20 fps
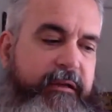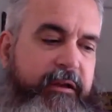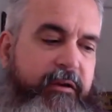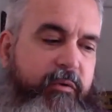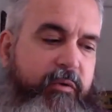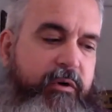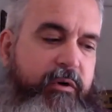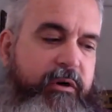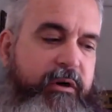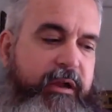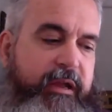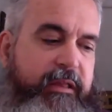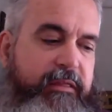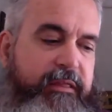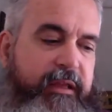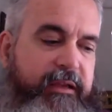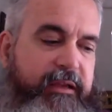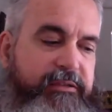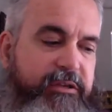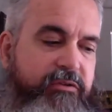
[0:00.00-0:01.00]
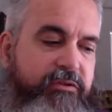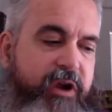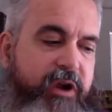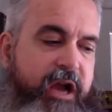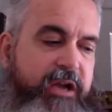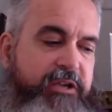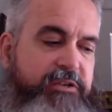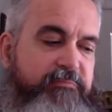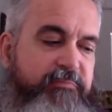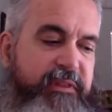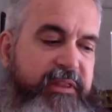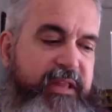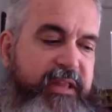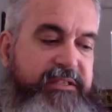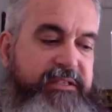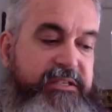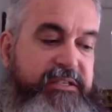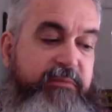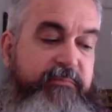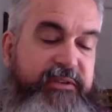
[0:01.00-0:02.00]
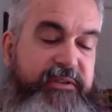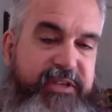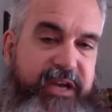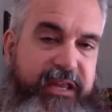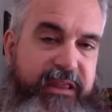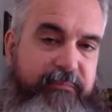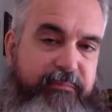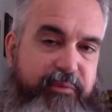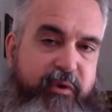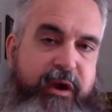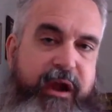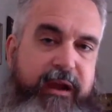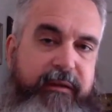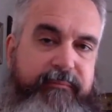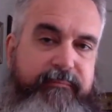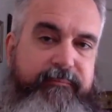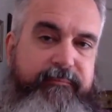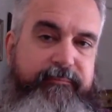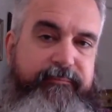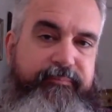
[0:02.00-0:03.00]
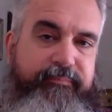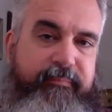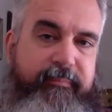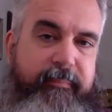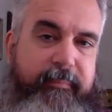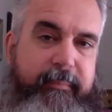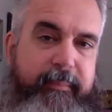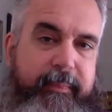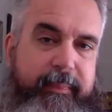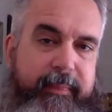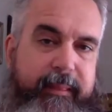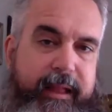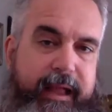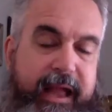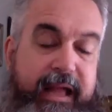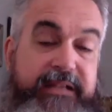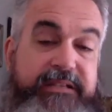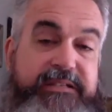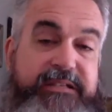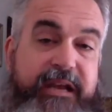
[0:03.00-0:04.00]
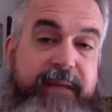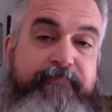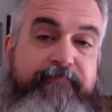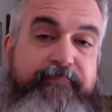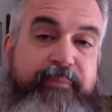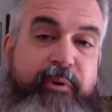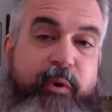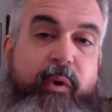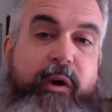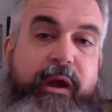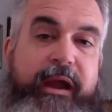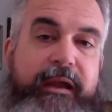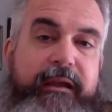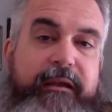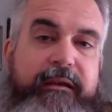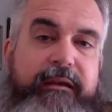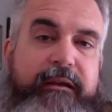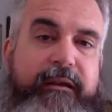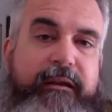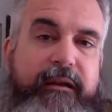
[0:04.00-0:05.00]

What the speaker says: in order to get things across. But that's still beside the point. At some point,